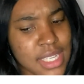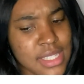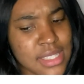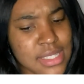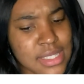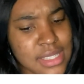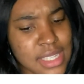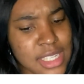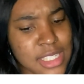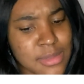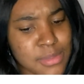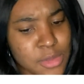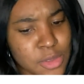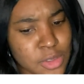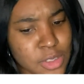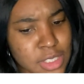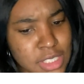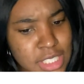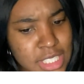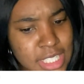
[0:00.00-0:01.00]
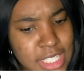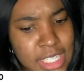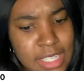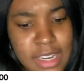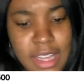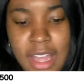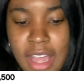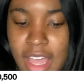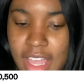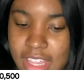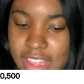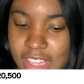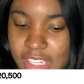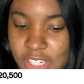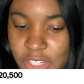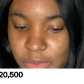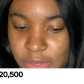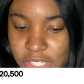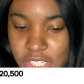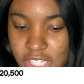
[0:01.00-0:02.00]
that's more than the
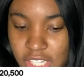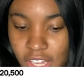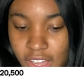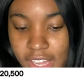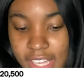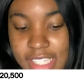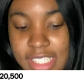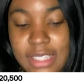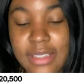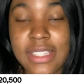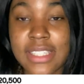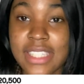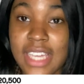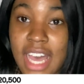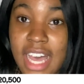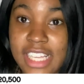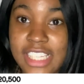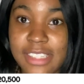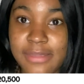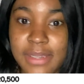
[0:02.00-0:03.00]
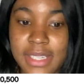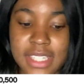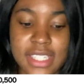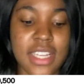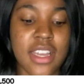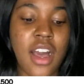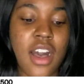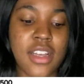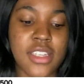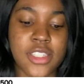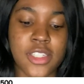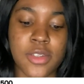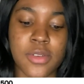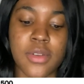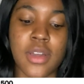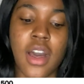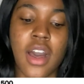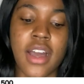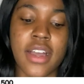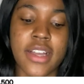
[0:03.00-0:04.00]
tuition cost. Yes, because I also
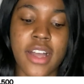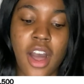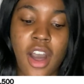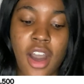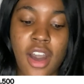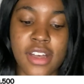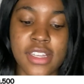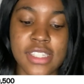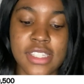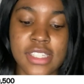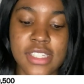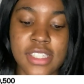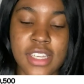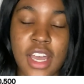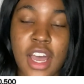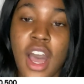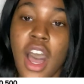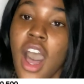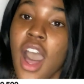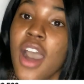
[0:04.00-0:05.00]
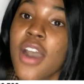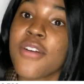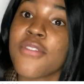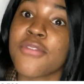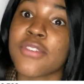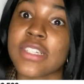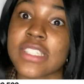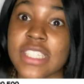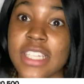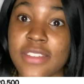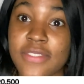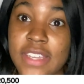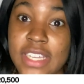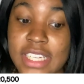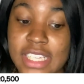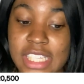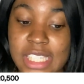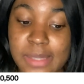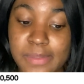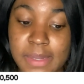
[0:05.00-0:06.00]
got cost for living
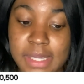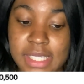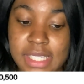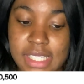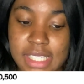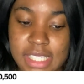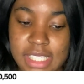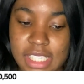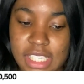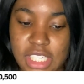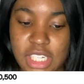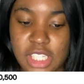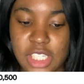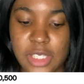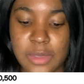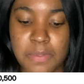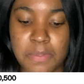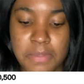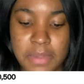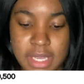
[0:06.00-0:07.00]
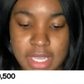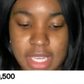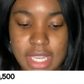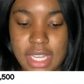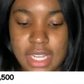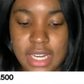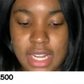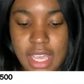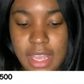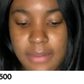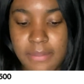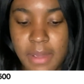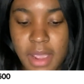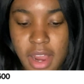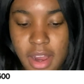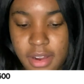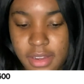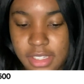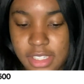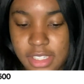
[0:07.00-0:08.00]
expenses and just being in
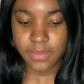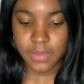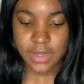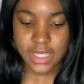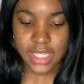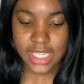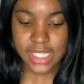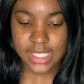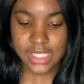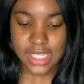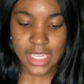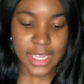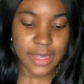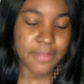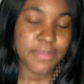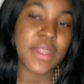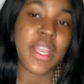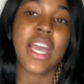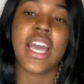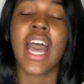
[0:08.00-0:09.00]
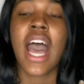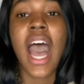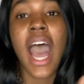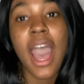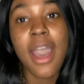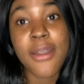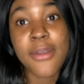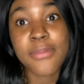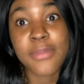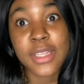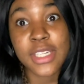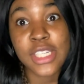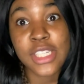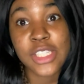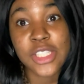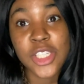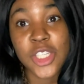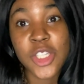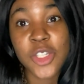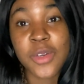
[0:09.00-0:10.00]
Paris that's like. I'm gonna
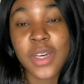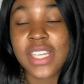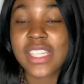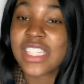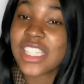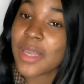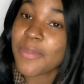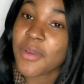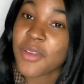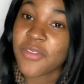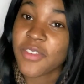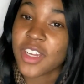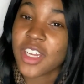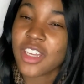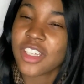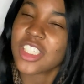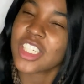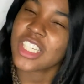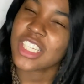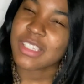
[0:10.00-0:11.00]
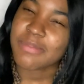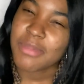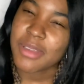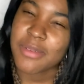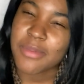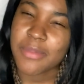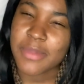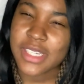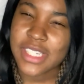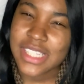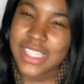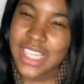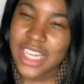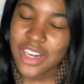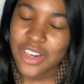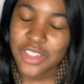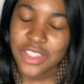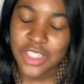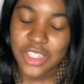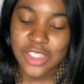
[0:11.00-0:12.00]
do a separate video. Should have maybe mentioned that
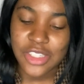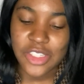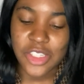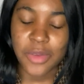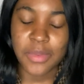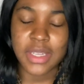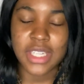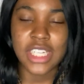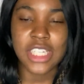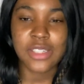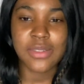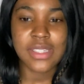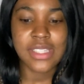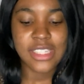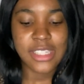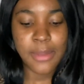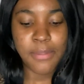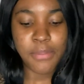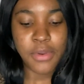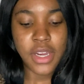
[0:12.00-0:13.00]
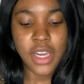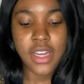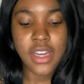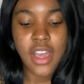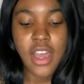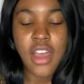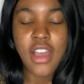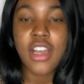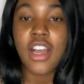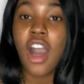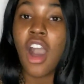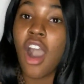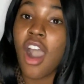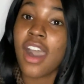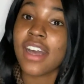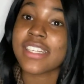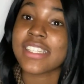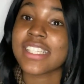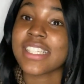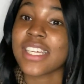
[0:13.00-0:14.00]
earlier too. I'm gonna do a separate
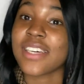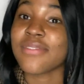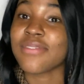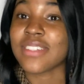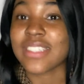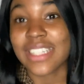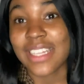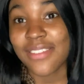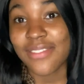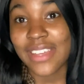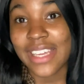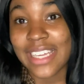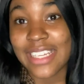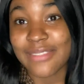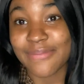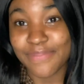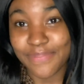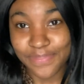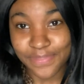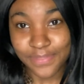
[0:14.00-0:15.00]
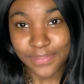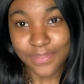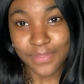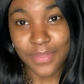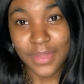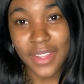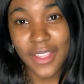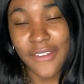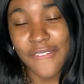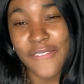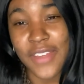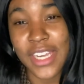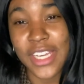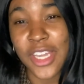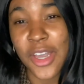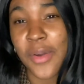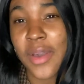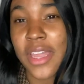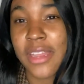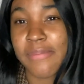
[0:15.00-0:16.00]
cost of living
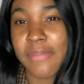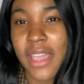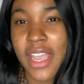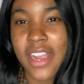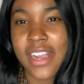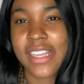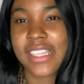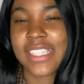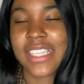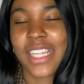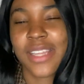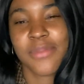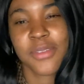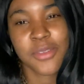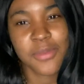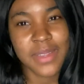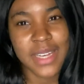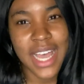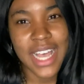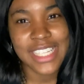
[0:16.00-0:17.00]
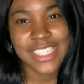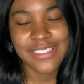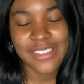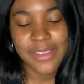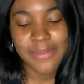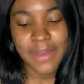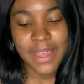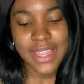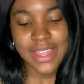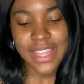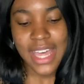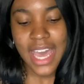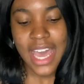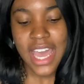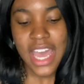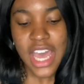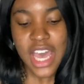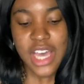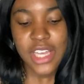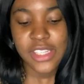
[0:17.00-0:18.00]
video in Paris. A lot of people have been asking me about
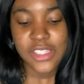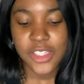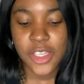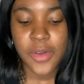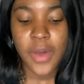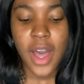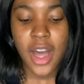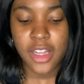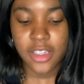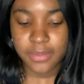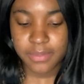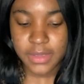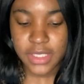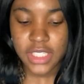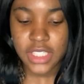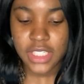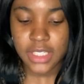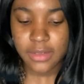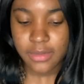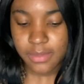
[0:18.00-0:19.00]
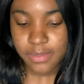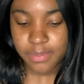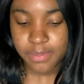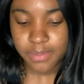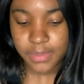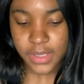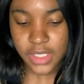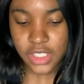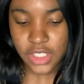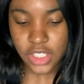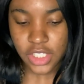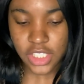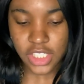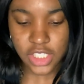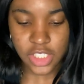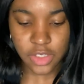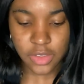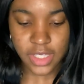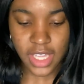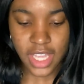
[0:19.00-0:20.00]
that, so I'll be sure to
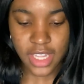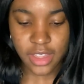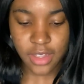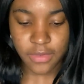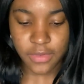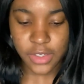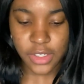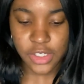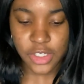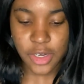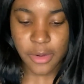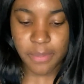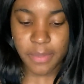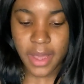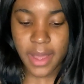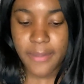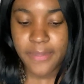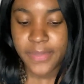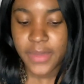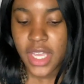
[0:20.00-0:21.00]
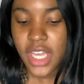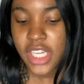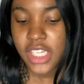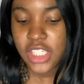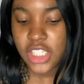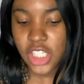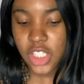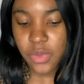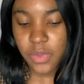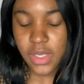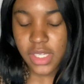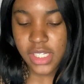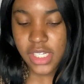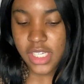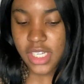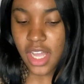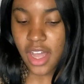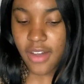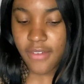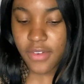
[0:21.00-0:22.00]
do that in the future. But just wanted to
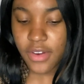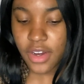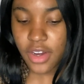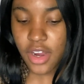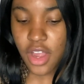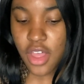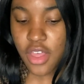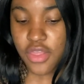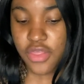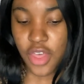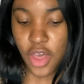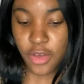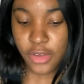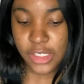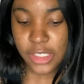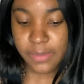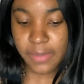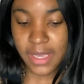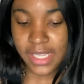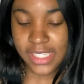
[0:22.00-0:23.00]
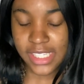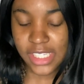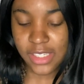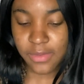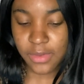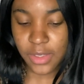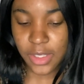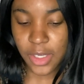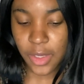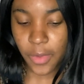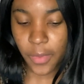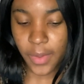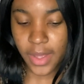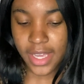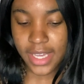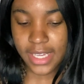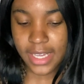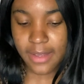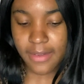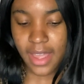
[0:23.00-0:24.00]
cover those bases really
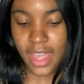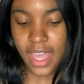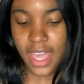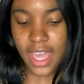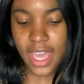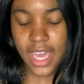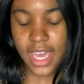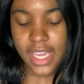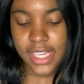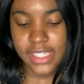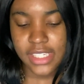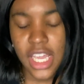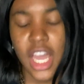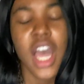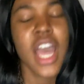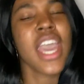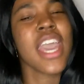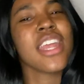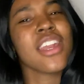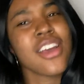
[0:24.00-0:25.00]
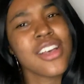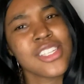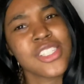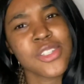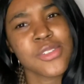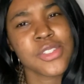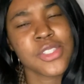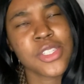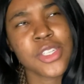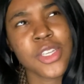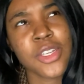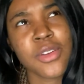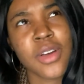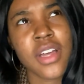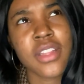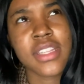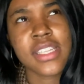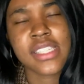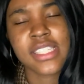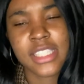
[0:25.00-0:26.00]
quick, and also too
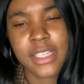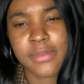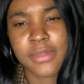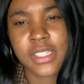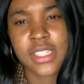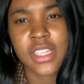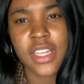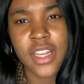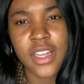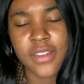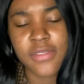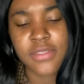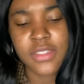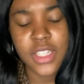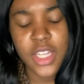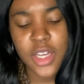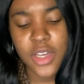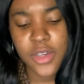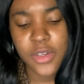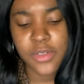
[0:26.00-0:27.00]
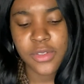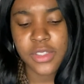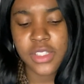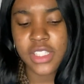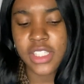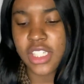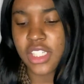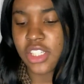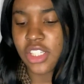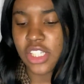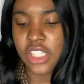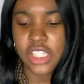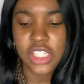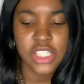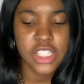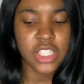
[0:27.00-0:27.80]
on the subject of loans and just